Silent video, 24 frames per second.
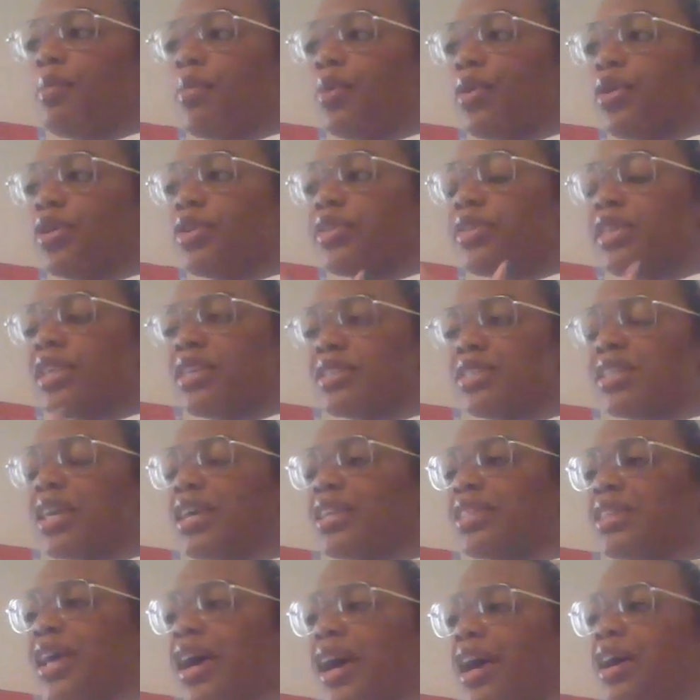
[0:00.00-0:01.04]
or things
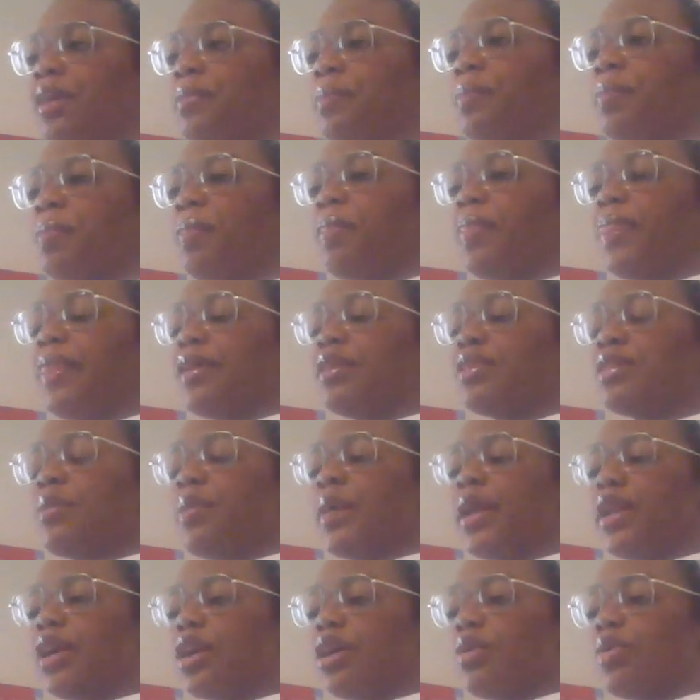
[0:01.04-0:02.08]
like that,
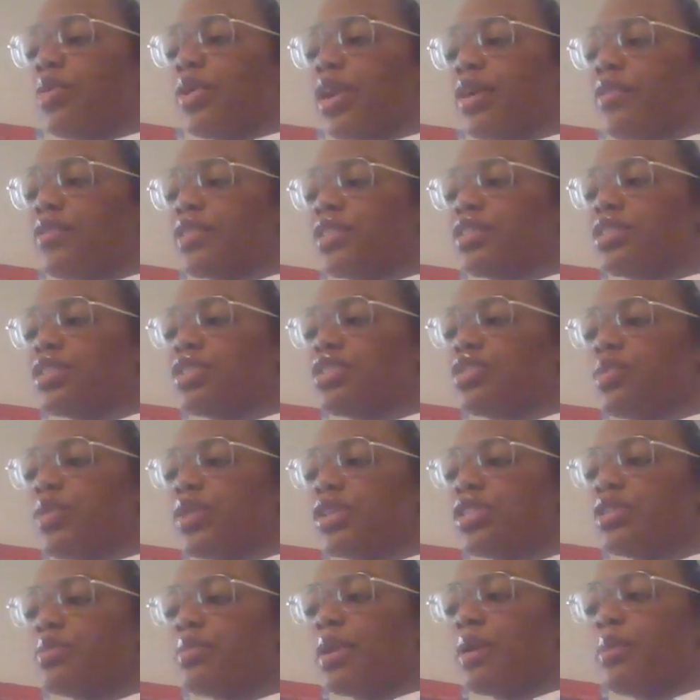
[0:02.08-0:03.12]
depending on whatever the
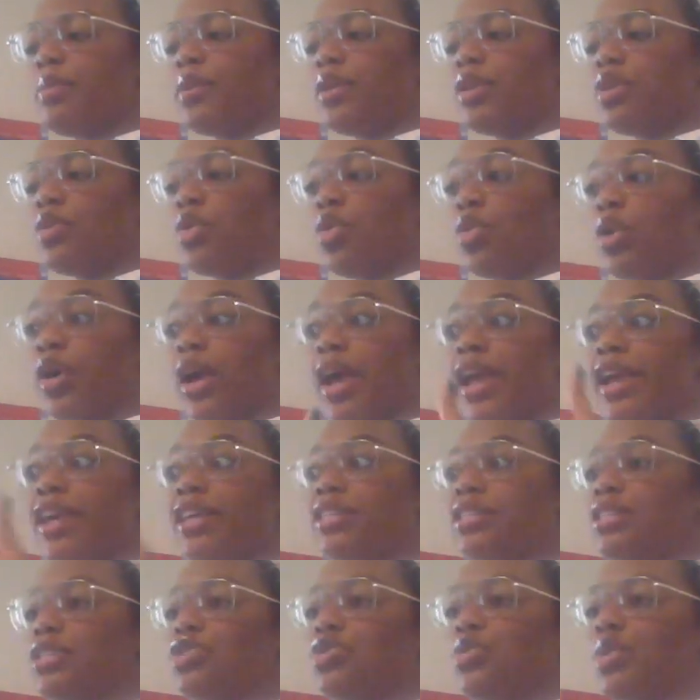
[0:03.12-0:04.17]
situation may be or a
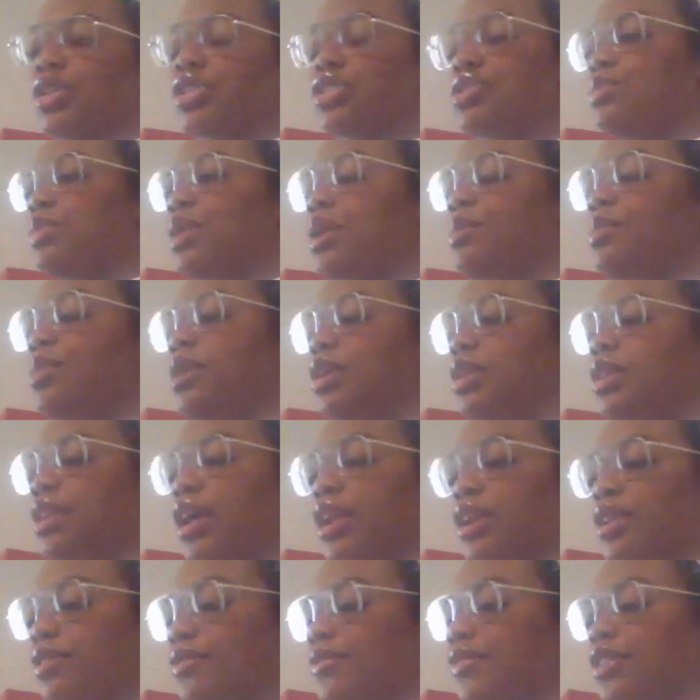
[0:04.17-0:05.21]
situation may be,
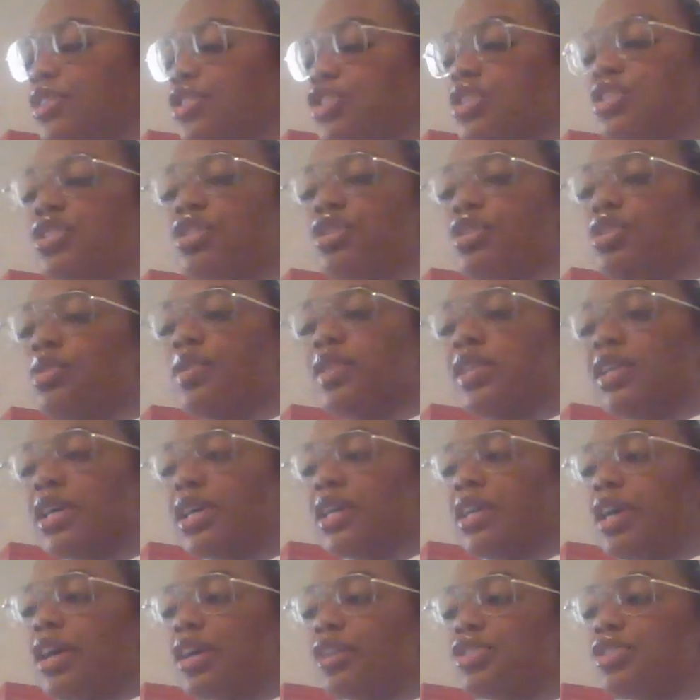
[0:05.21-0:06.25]
not even just to do with the
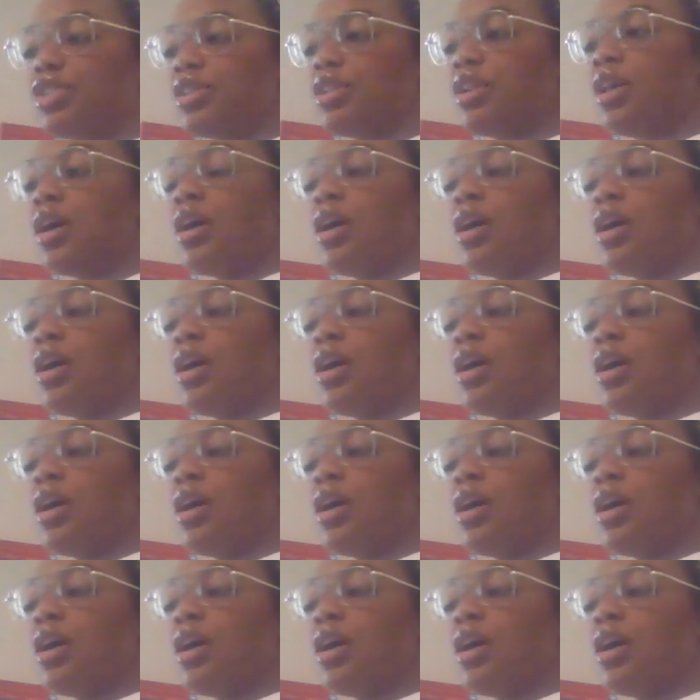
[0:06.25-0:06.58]
connection.